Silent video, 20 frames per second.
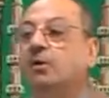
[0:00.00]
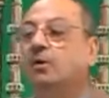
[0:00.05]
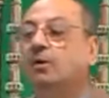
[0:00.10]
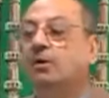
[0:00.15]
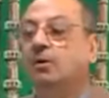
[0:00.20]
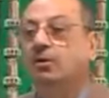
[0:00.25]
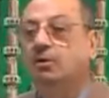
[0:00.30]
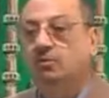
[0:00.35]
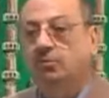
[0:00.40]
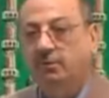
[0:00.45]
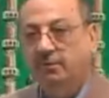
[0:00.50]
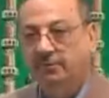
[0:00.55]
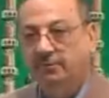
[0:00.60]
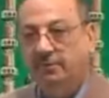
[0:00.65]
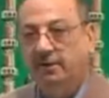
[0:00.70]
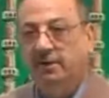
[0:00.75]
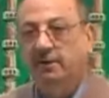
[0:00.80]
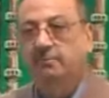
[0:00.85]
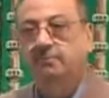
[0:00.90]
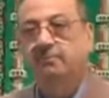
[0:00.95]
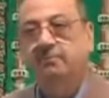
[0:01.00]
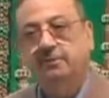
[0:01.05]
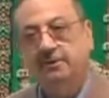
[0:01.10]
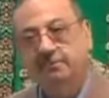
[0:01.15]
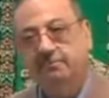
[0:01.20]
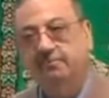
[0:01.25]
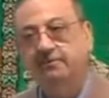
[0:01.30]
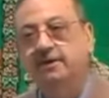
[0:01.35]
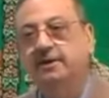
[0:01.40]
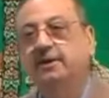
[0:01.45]
We will
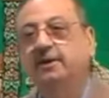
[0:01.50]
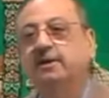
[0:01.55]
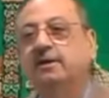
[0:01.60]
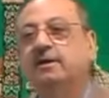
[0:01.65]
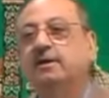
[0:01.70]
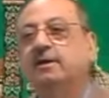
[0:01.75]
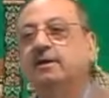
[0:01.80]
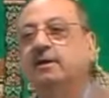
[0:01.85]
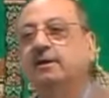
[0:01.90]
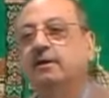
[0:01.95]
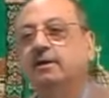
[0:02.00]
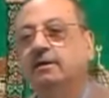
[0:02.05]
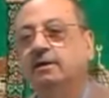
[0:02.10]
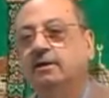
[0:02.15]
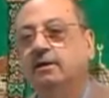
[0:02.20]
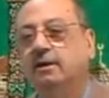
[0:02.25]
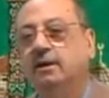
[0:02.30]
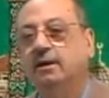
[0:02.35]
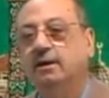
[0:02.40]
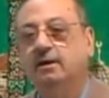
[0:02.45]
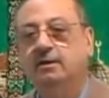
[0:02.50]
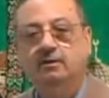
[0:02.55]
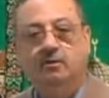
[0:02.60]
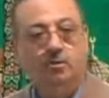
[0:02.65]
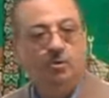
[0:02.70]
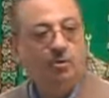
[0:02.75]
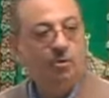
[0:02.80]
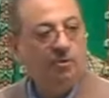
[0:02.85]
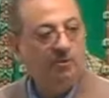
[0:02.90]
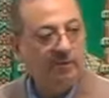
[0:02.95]
briefly
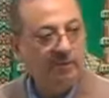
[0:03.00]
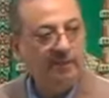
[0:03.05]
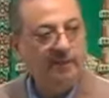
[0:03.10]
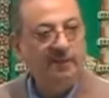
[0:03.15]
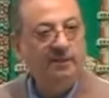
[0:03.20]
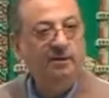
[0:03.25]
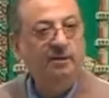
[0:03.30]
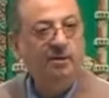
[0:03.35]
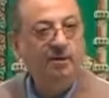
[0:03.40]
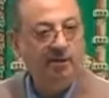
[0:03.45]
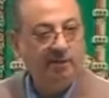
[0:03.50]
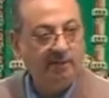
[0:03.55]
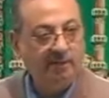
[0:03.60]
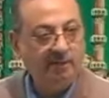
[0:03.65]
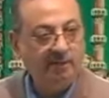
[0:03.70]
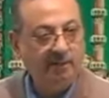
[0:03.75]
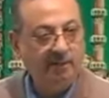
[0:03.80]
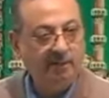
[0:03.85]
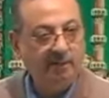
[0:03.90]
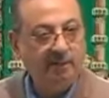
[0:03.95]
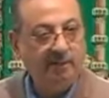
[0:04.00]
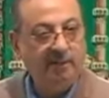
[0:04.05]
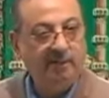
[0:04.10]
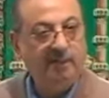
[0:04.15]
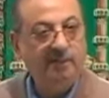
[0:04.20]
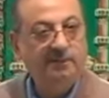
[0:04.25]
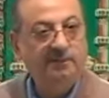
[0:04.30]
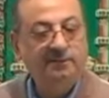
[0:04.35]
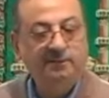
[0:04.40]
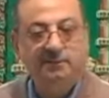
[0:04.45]
go over it on
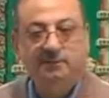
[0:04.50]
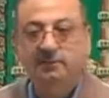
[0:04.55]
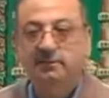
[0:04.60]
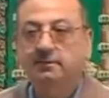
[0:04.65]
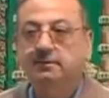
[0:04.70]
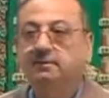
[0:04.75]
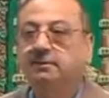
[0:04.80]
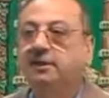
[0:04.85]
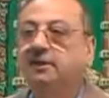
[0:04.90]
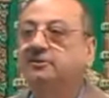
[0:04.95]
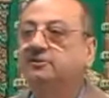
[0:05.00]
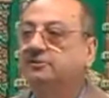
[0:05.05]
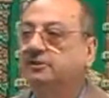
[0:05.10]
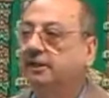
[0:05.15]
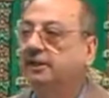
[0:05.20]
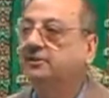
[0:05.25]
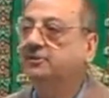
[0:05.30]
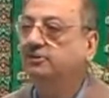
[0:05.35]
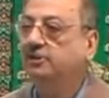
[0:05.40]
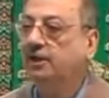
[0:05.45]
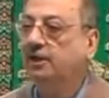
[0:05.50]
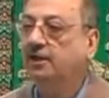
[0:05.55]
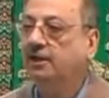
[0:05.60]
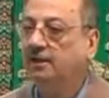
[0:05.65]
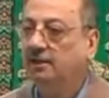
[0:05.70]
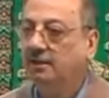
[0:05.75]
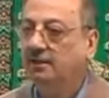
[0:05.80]
Thursday, inshallah.